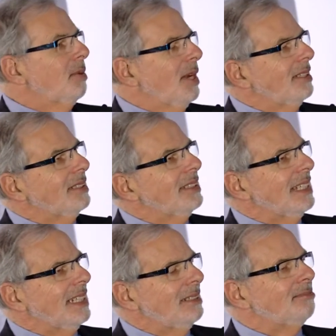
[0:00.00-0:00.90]
Well,
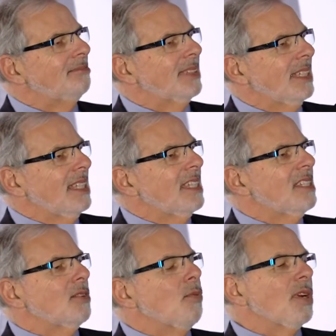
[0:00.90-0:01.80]

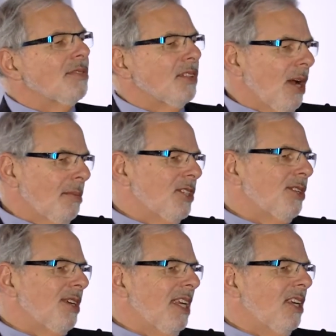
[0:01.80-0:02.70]
this is a wonderful
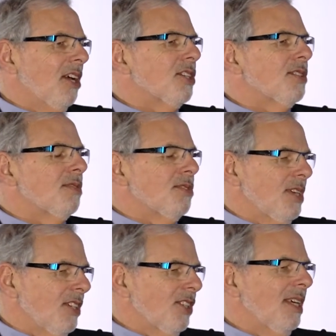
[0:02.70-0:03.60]
opportunity, not just for
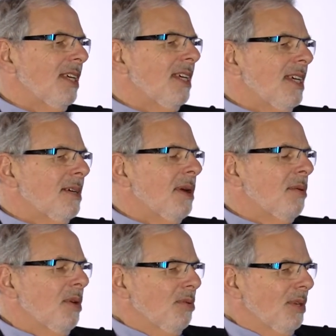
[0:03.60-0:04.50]
CG,
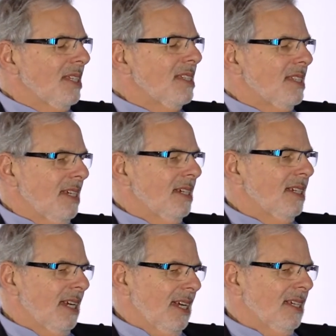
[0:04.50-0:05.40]
but we really see
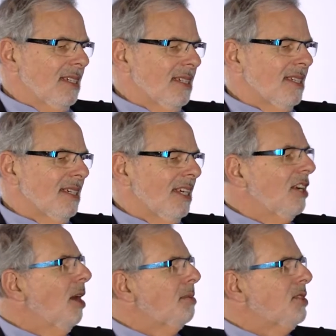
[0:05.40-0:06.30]
it as
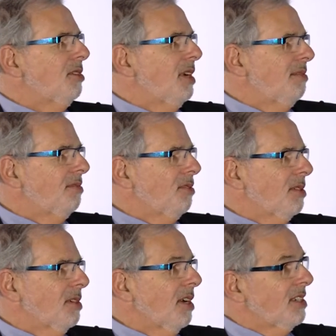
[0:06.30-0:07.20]
an opportunity
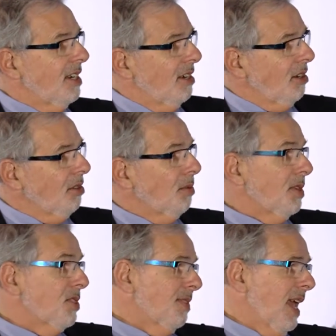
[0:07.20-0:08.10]
for Ontario, the
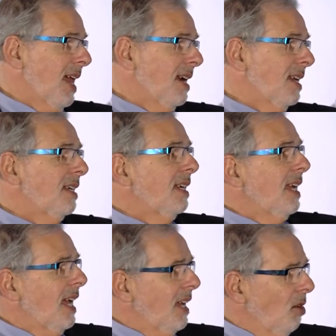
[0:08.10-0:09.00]
rest of Canada,
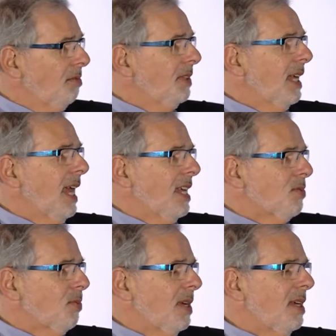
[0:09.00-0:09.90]
and hopefully
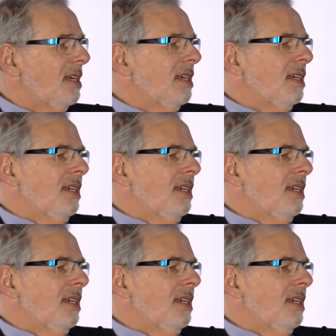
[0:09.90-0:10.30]
as we